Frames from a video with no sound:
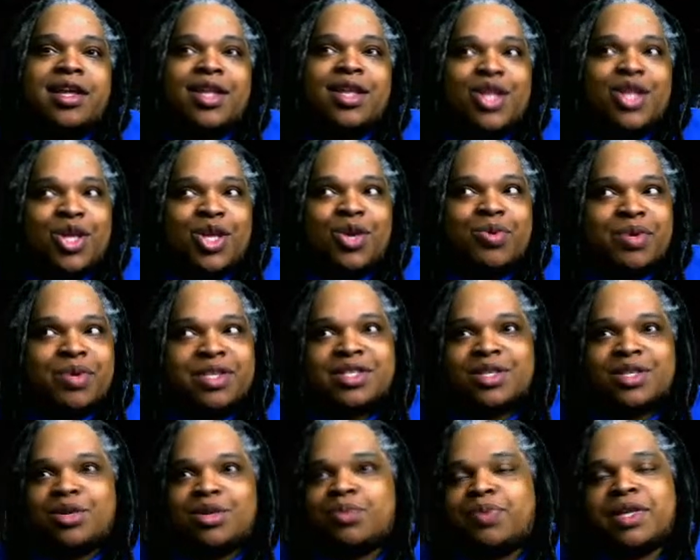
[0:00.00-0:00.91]
you would
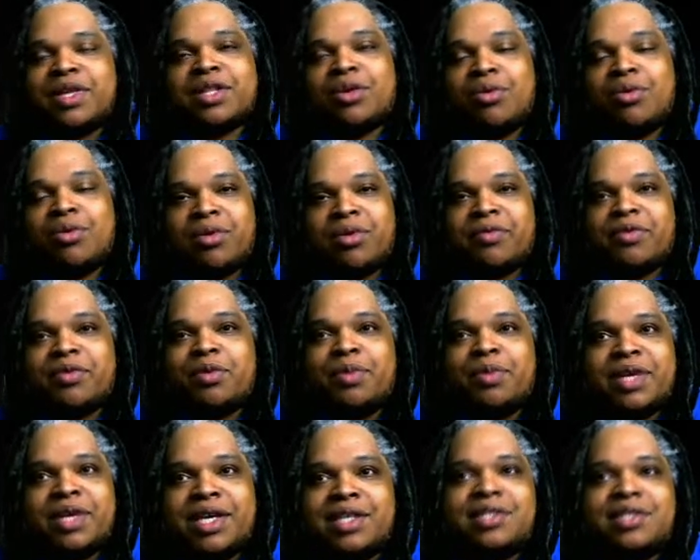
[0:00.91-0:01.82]
still pick the Orville
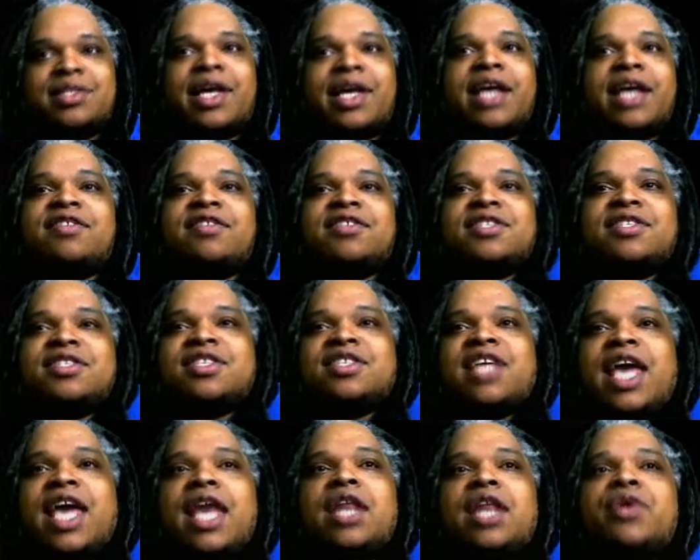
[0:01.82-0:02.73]
because that's
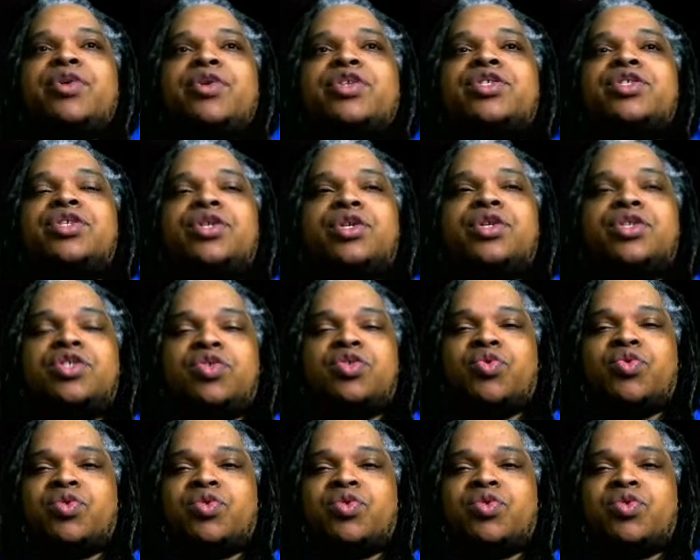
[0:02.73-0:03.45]
catering to your